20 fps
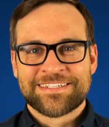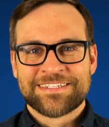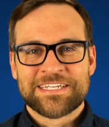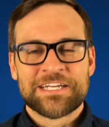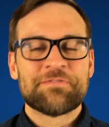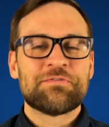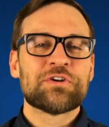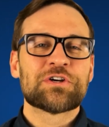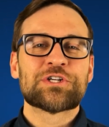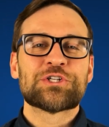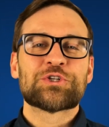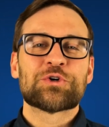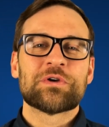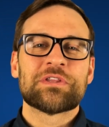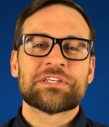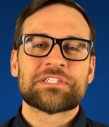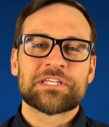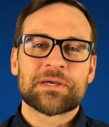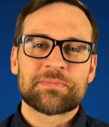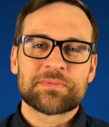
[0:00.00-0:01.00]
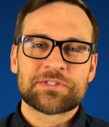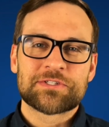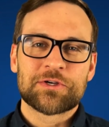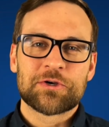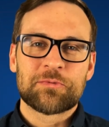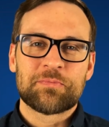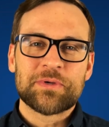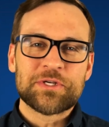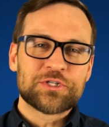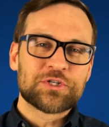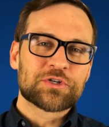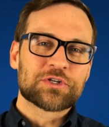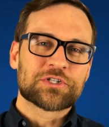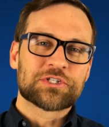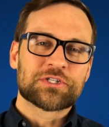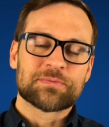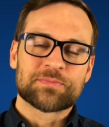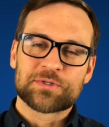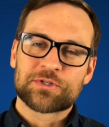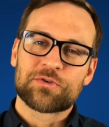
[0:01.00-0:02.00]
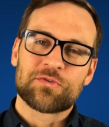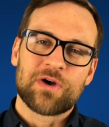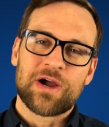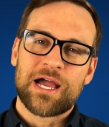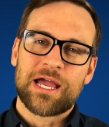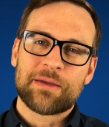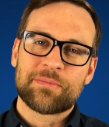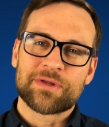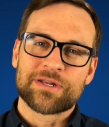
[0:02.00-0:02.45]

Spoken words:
If you're enjoying this episode, be sure to subscribe